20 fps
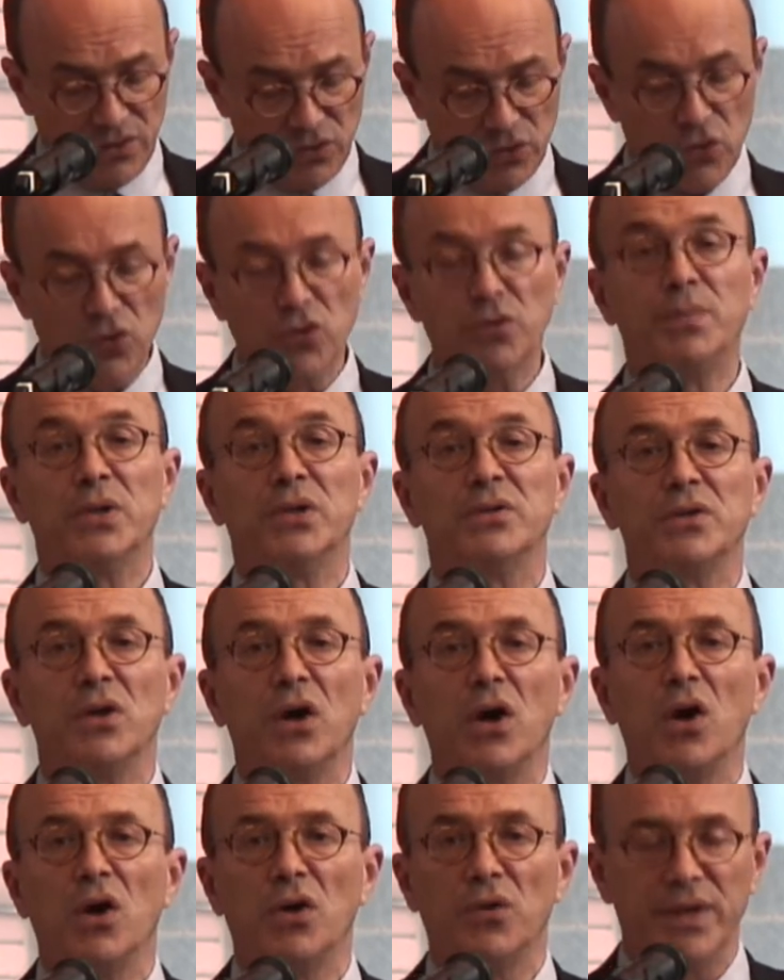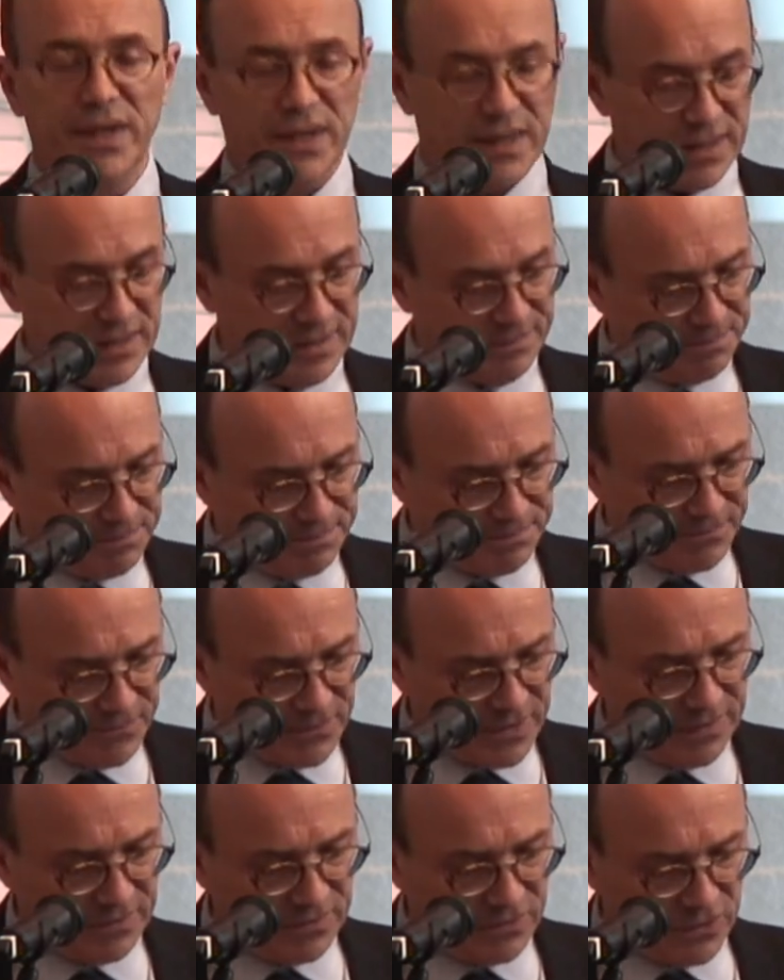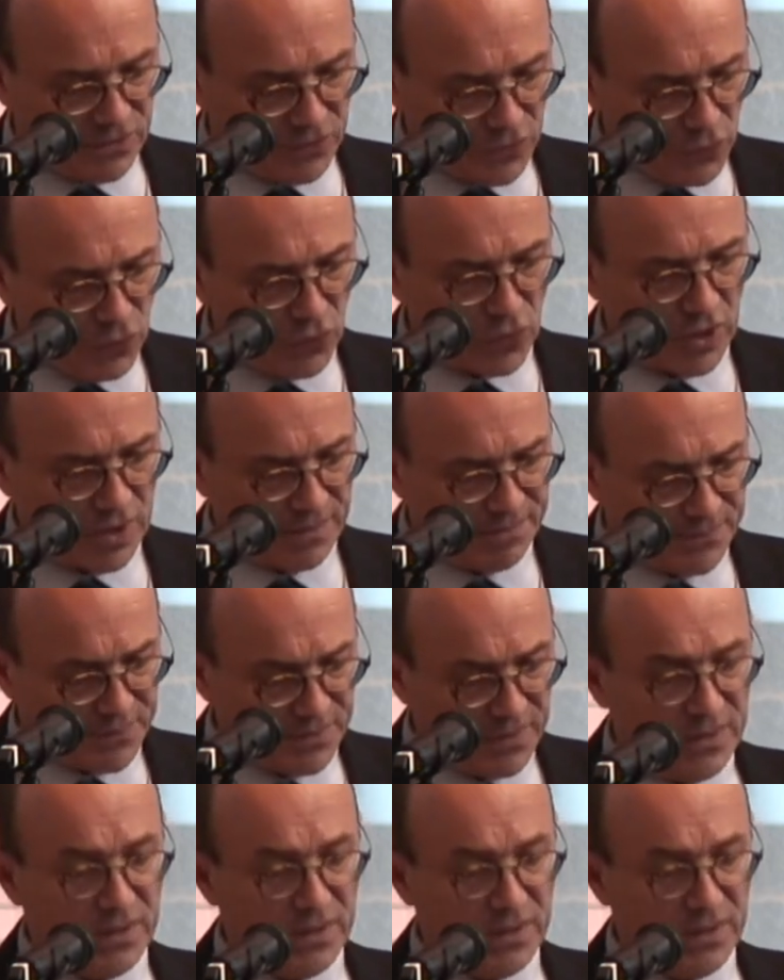urban areas in Europe